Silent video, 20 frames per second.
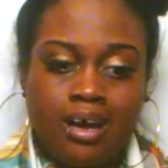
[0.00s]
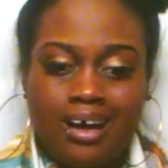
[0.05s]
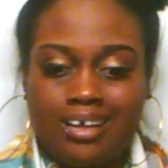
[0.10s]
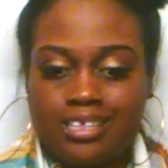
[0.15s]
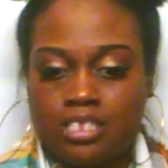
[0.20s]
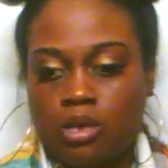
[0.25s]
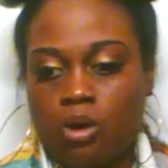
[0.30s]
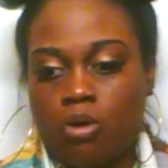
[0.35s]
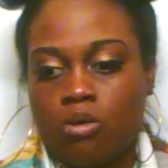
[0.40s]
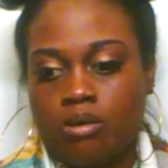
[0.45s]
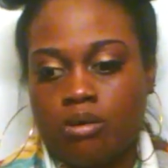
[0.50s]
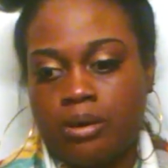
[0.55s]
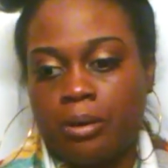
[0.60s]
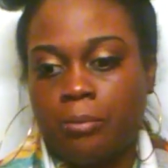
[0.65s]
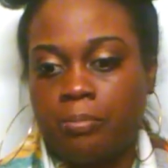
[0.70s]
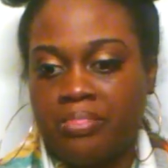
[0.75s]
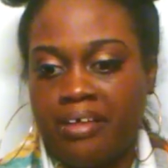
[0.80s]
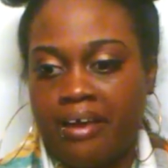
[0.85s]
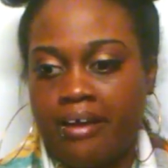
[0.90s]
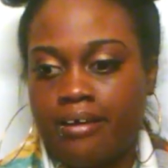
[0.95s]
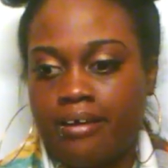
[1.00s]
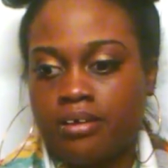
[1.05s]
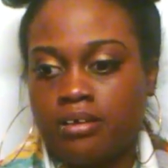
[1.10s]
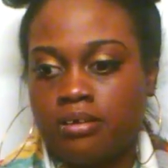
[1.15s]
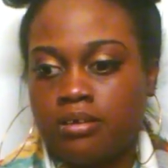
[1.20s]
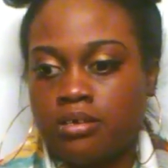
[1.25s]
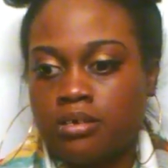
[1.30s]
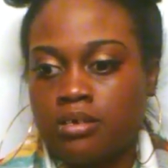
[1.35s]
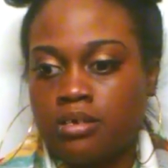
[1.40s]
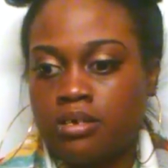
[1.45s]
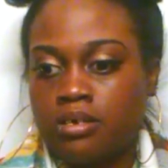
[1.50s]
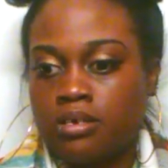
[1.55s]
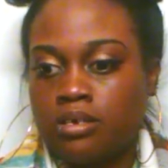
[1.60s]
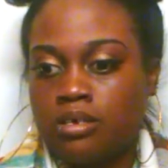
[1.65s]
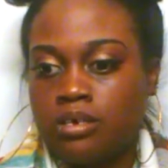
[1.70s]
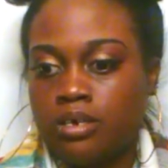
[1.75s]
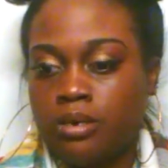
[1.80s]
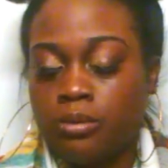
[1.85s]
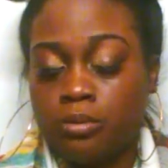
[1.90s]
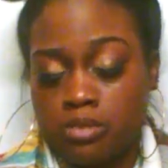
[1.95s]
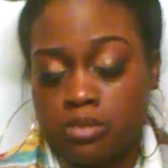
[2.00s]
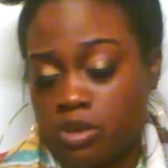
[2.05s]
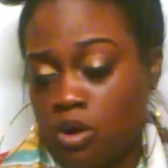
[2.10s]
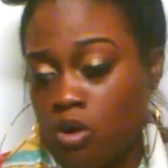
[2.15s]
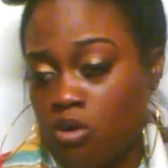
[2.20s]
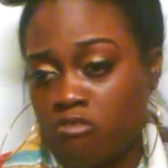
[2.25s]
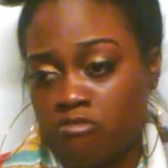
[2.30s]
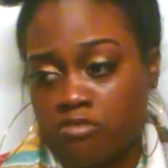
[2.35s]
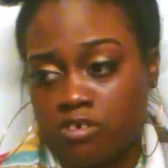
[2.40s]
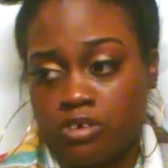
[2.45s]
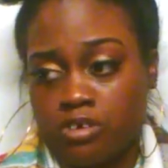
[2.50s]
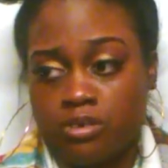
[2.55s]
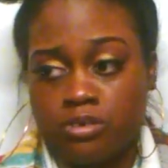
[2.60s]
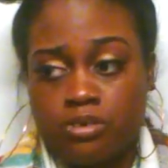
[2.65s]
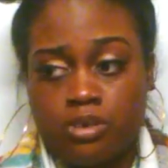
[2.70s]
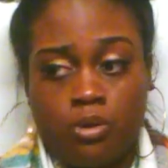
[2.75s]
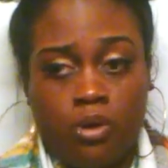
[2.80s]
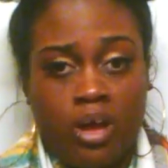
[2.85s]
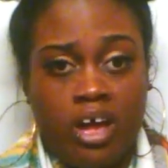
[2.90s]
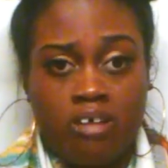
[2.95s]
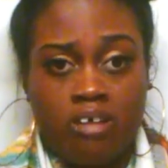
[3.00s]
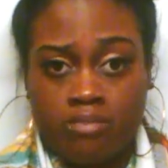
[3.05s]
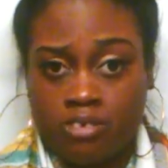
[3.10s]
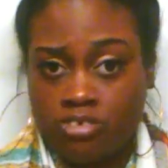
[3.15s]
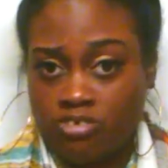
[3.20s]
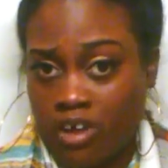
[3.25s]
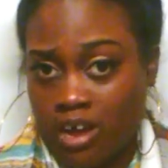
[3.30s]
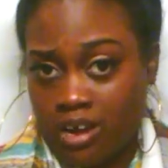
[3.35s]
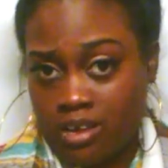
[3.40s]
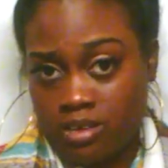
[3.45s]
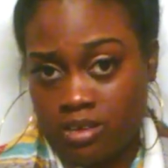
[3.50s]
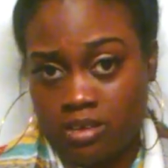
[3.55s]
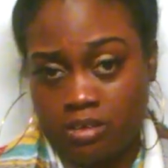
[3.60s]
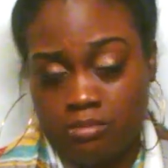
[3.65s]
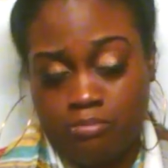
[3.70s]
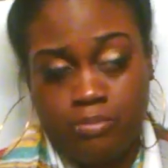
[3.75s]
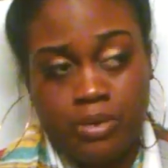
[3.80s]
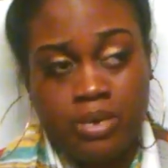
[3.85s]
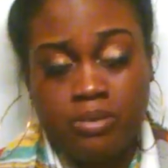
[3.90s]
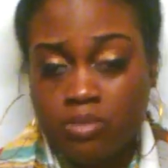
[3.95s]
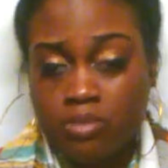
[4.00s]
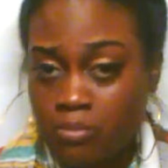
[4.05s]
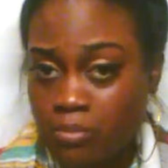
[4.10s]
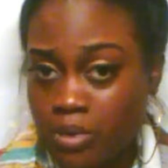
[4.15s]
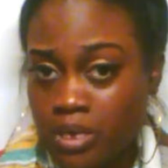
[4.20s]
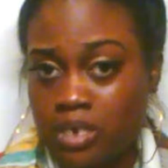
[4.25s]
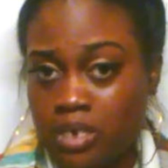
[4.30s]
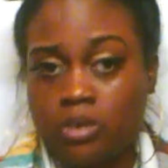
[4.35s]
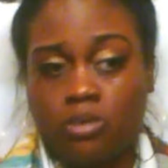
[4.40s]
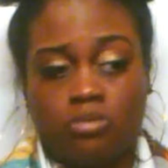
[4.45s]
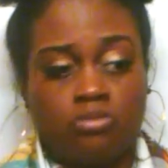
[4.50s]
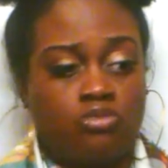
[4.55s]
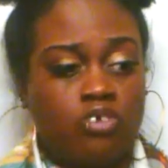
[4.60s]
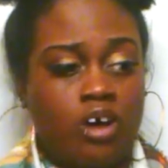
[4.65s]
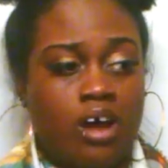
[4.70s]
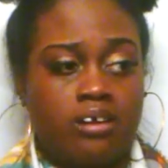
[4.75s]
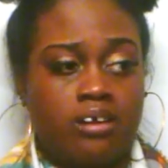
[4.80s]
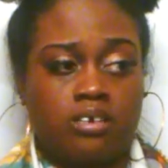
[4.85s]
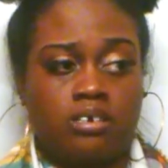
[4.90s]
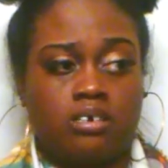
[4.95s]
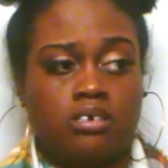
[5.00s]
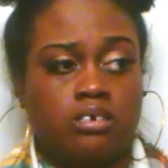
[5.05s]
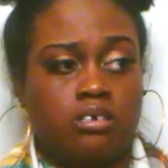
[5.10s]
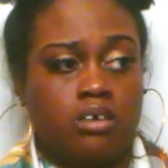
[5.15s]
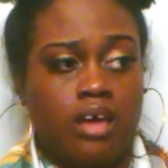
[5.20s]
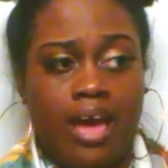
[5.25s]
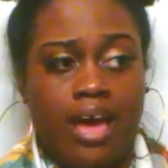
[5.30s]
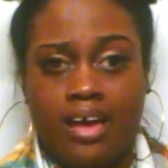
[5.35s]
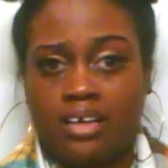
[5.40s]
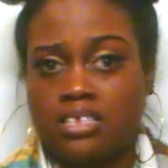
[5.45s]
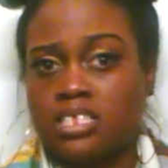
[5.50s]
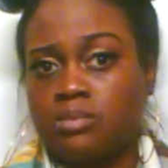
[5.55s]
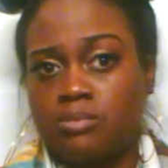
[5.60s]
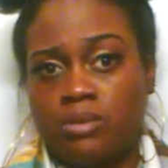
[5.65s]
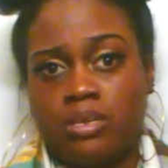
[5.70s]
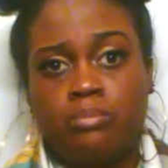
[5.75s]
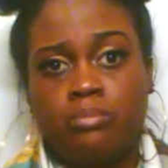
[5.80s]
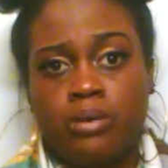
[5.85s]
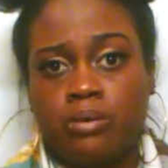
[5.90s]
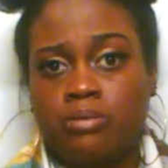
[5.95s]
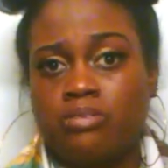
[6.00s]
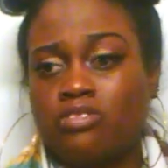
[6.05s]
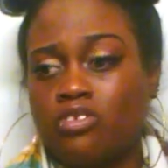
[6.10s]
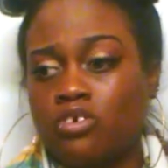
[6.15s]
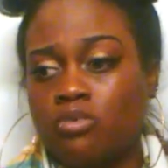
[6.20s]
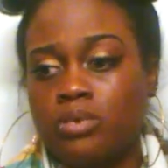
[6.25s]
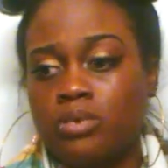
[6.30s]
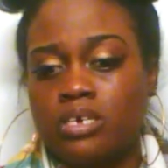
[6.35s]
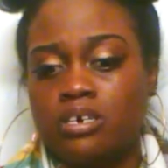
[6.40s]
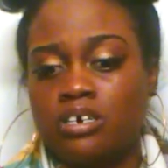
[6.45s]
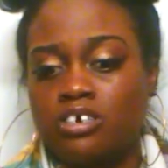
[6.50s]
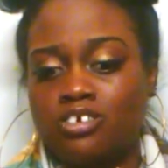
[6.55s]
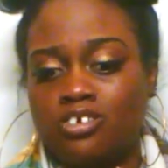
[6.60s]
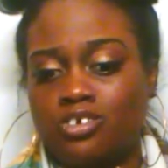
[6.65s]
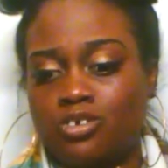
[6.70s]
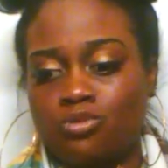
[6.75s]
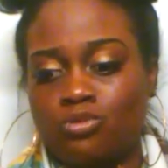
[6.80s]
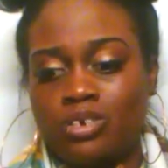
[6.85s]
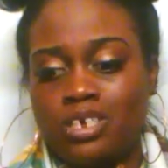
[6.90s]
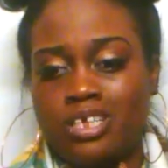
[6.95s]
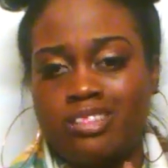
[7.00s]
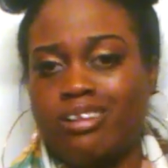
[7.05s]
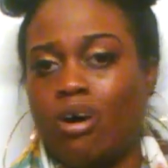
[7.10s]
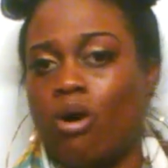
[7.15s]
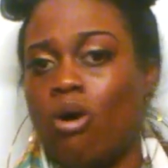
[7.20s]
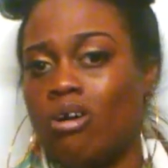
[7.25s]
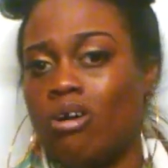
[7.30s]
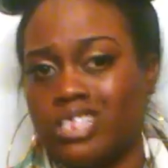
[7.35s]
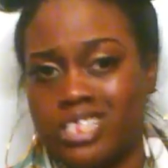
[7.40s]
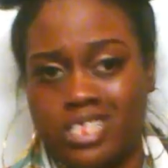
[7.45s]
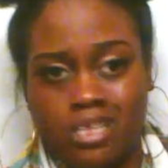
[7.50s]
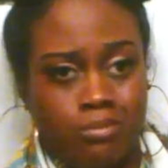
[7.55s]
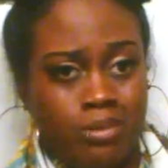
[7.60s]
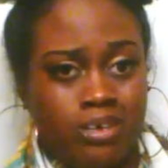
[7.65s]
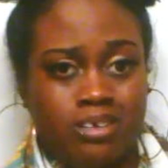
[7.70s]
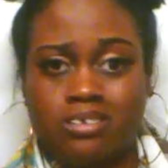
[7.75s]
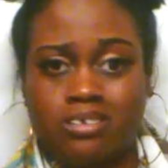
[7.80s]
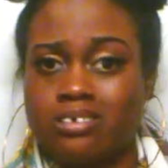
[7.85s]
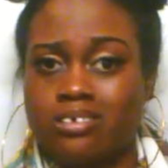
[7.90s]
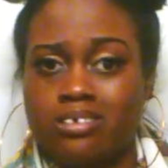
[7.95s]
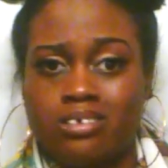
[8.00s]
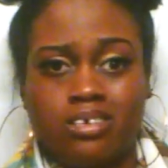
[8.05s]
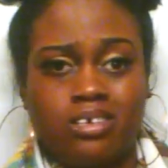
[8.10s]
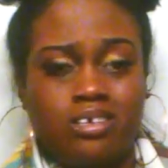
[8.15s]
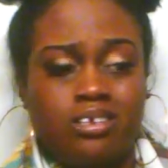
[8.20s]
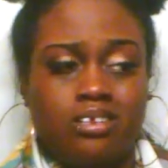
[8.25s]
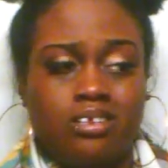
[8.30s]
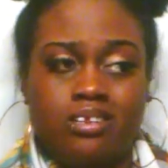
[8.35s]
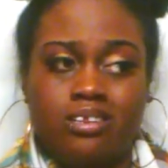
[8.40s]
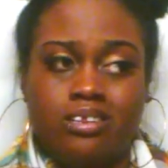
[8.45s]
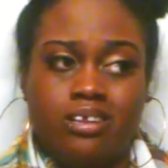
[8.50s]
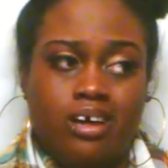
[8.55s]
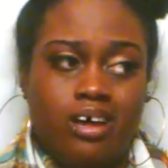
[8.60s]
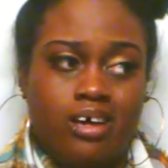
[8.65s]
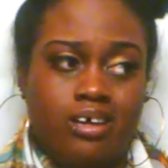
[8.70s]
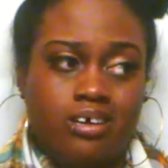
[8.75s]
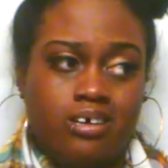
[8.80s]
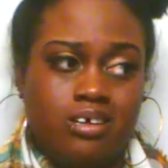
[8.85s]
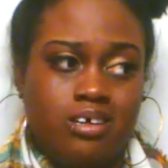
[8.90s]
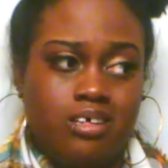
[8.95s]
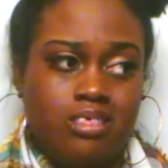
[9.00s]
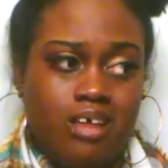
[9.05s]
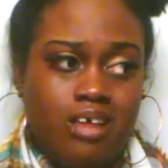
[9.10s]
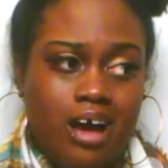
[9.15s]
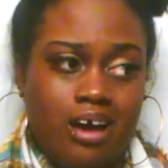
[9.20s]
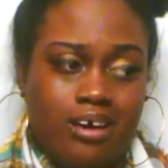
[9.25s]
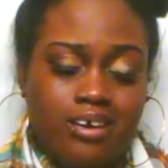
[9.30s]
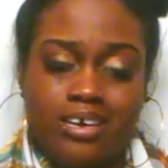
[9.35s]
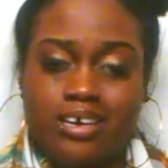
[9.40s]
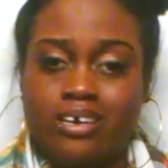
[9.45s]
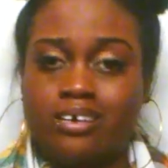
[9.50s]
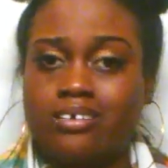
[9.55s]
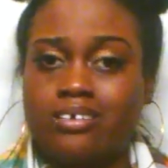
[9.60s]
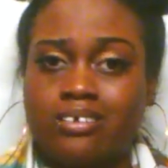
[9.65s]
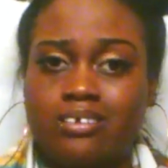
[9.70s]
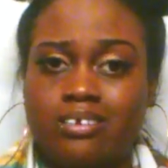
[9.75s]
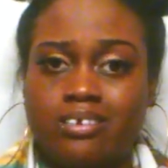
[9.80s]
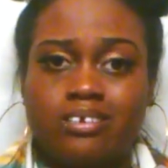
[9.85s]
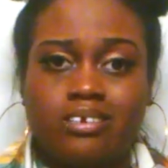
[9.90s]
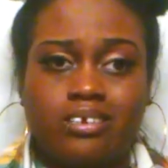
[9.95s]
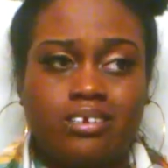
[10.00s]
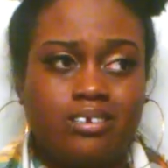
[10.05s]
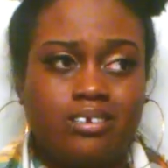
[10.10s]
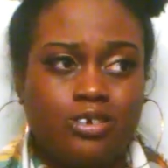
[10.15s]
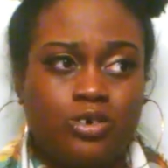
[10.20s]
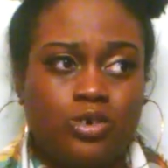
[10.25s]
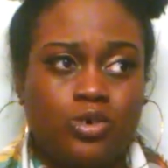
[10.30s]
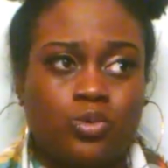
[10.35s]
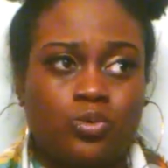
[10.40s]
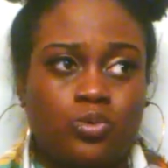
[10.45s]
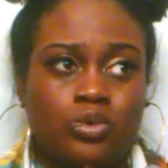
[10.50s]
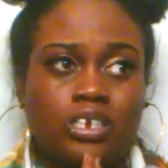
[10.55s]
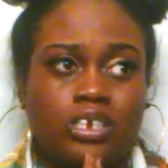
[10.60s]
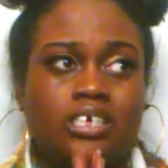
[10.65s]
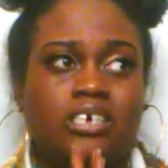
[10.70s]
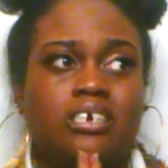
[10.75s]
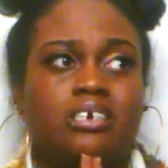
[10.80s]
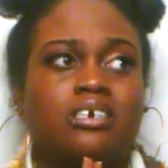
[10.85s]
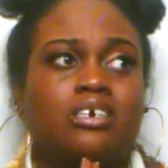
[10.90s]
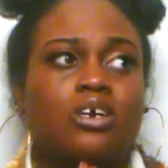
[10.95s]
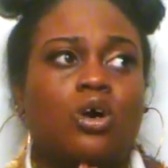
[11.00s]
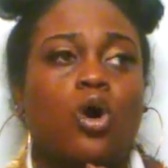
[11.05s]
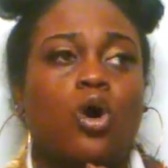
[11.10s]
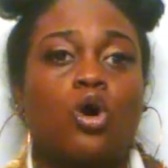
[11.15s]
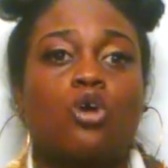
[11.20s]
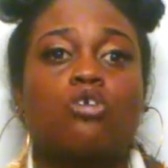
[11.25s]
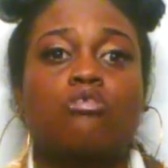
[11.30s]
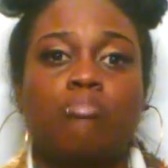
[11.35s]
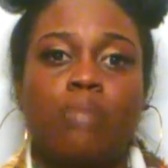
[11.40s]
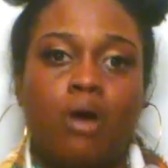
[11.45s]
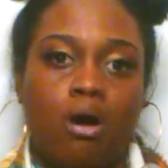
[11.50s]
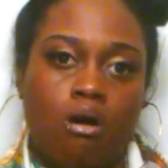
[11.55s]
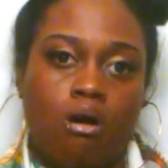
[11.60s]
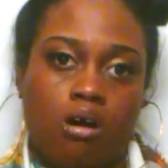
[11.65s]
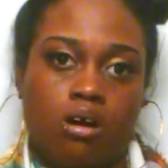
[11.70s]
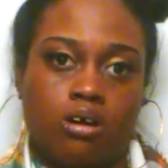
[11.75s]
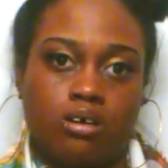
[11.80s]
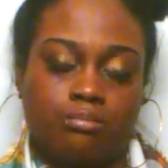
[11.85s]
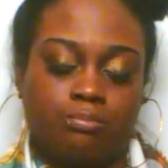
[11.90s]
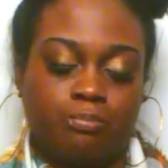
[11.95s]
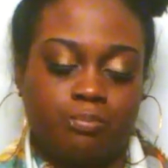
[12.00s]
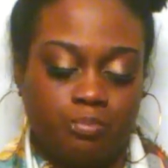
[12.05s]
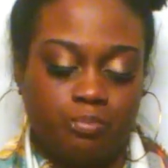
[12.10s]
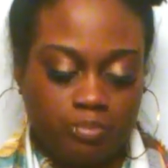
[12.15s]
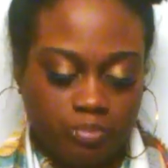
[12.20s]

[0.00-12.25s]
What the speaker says: I told him that it was over. Don't ever try to be with me. Don't try to ask me to be with you, because you did the ultimate. And I can't. You really hurt my heart.